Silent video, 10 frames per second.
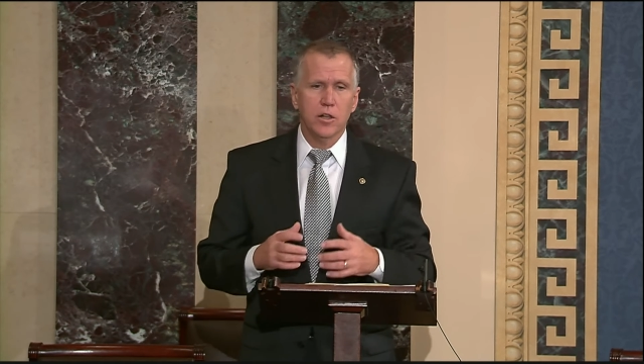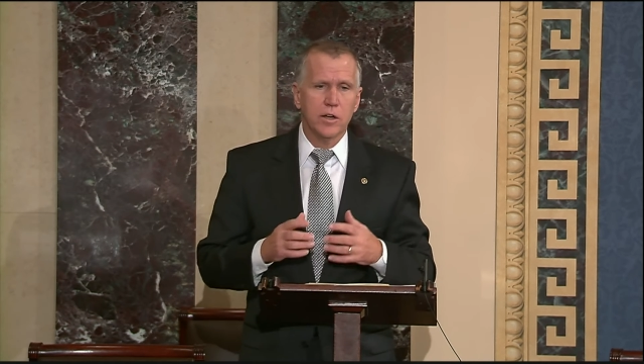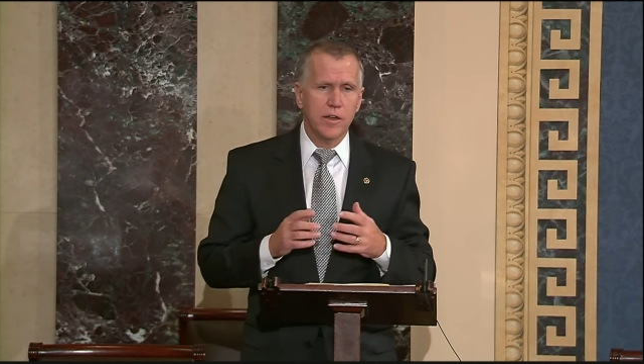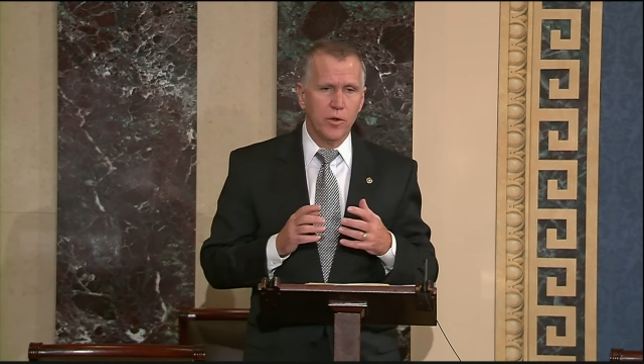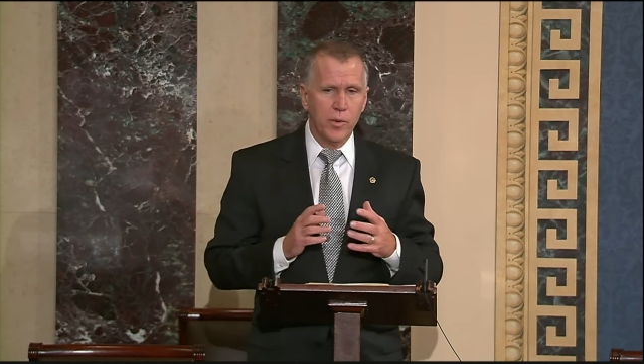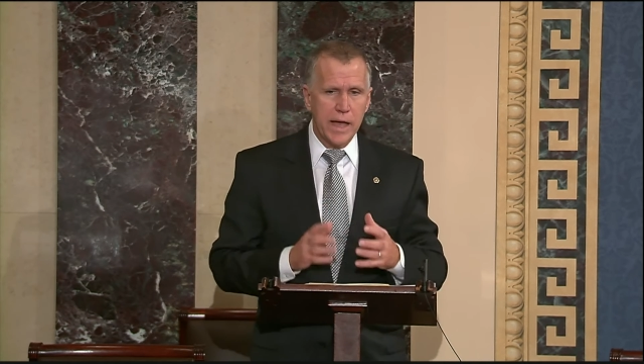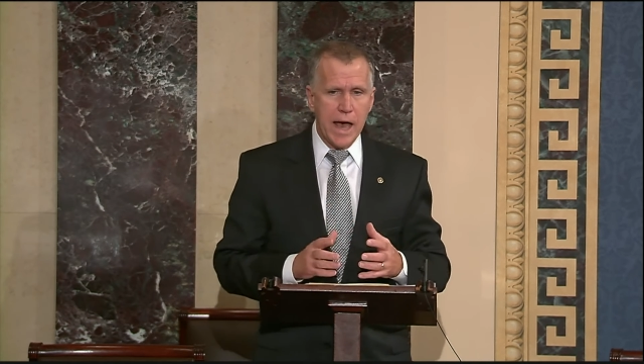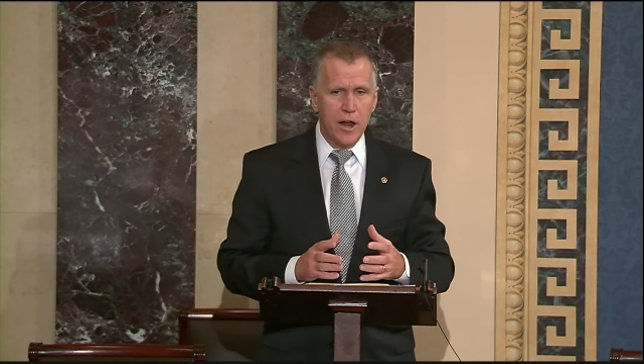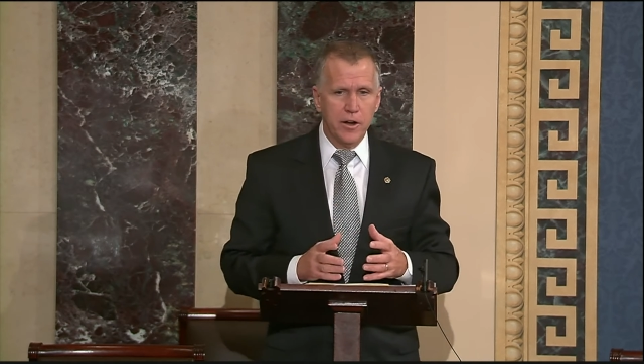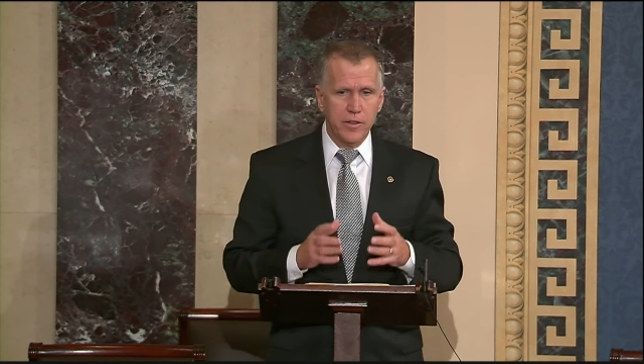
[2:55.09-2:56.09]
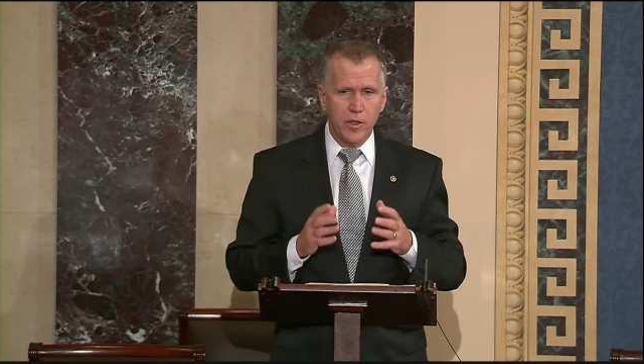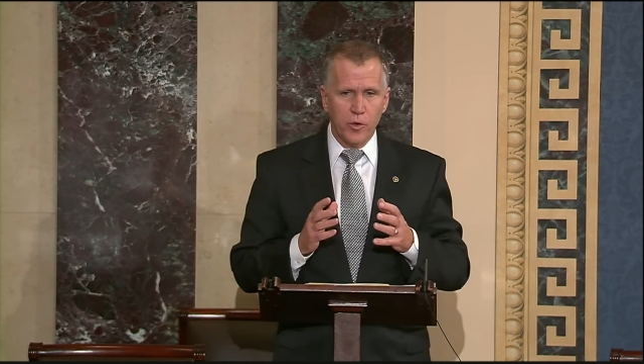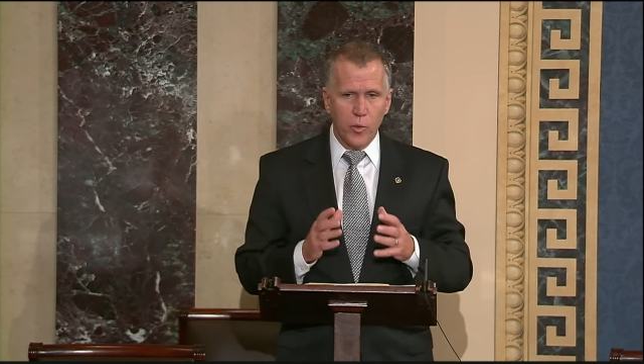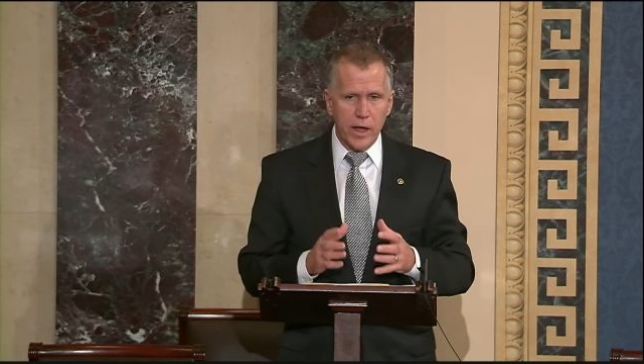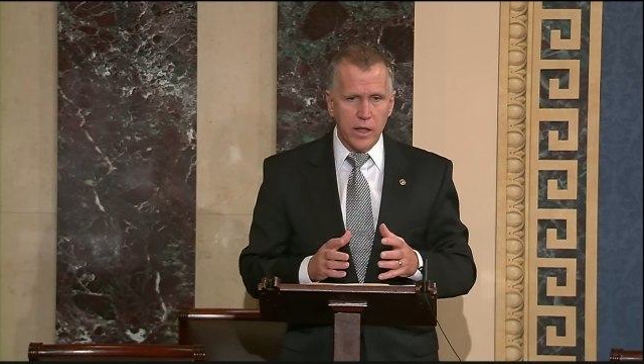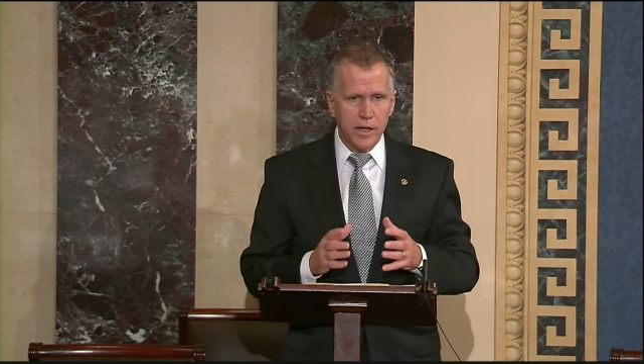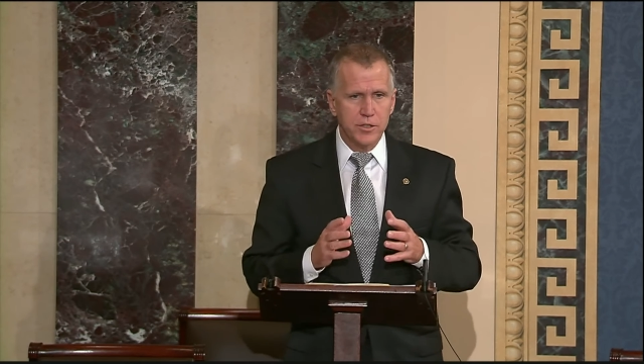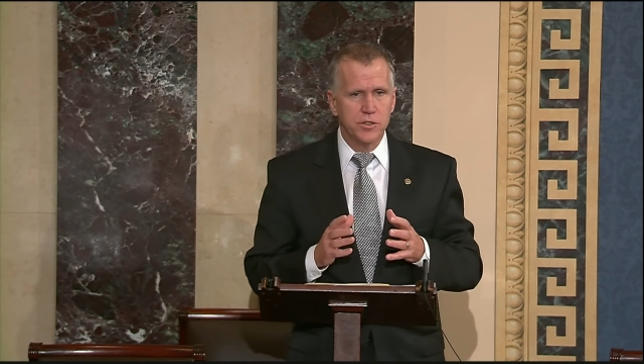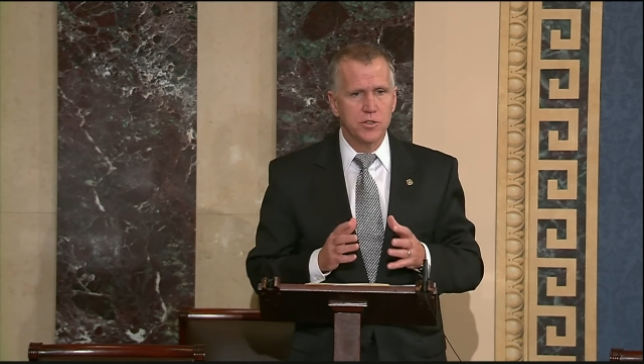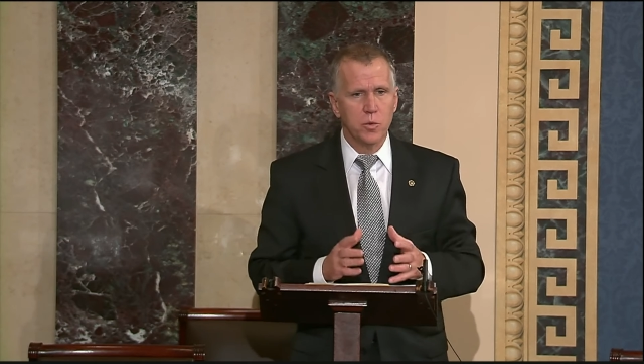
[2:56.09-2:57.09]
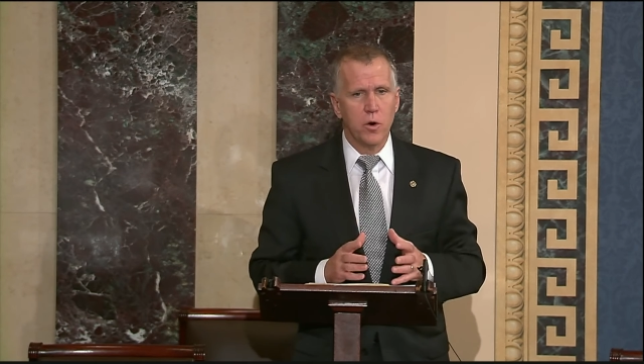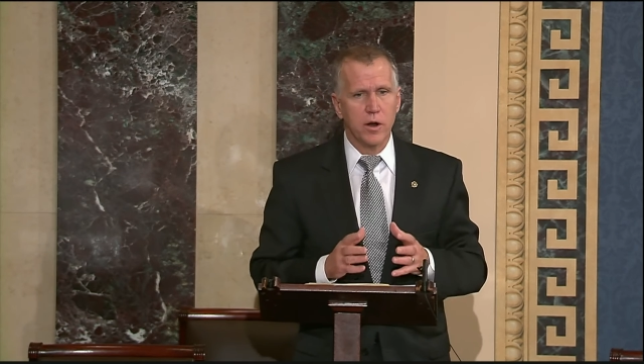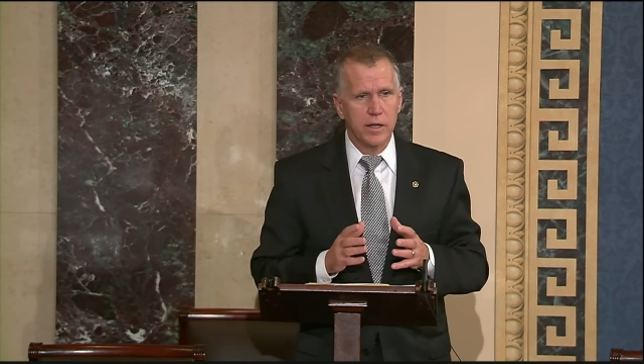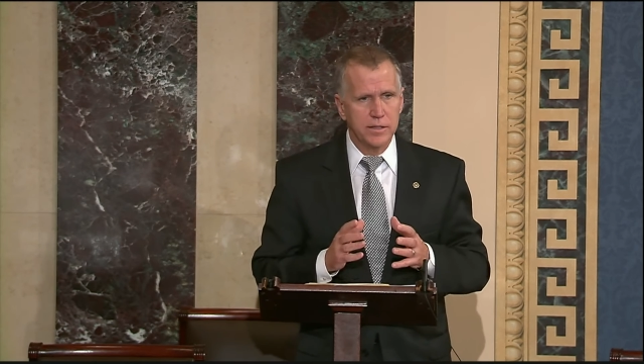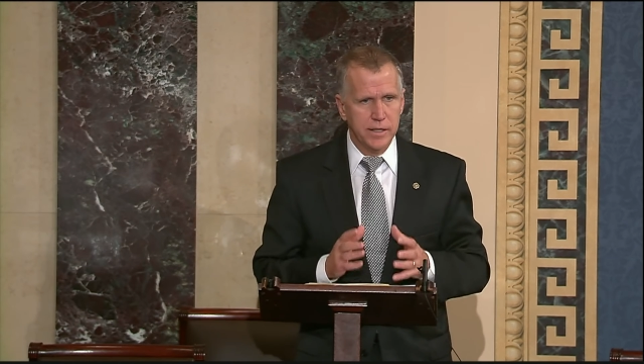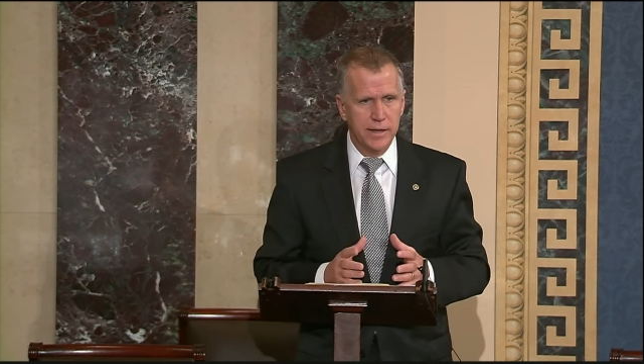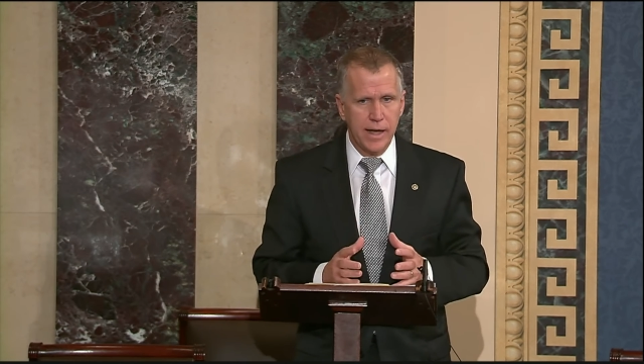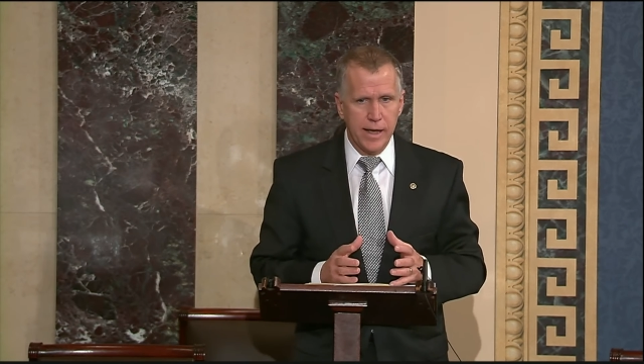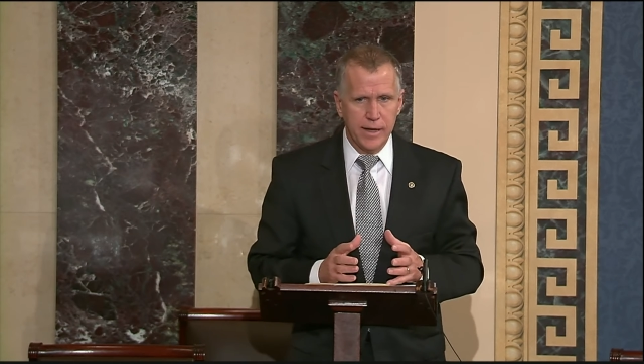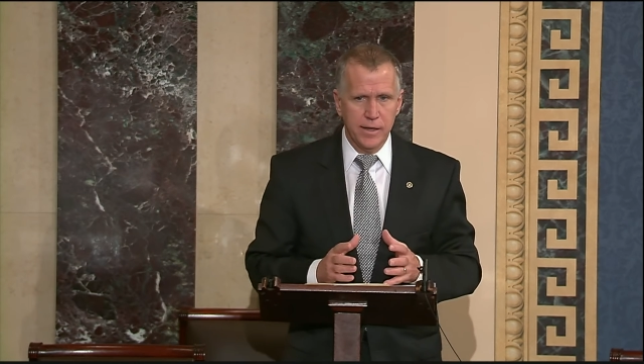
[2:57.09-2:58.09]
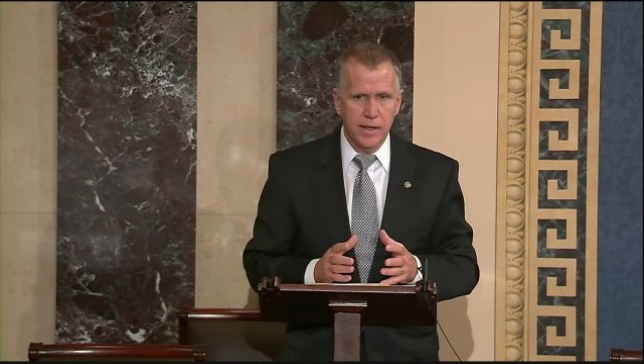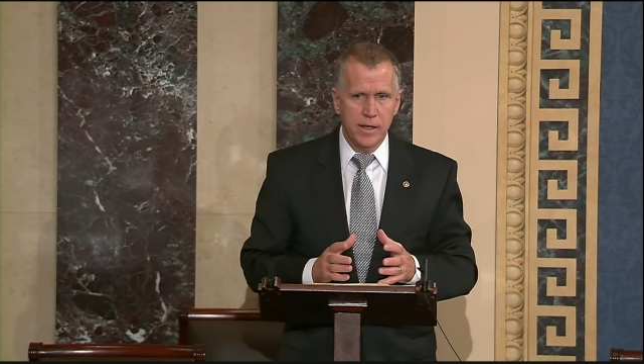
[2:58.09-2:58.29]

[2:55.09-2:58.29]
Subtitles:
a look at the reality that the regulations are working today,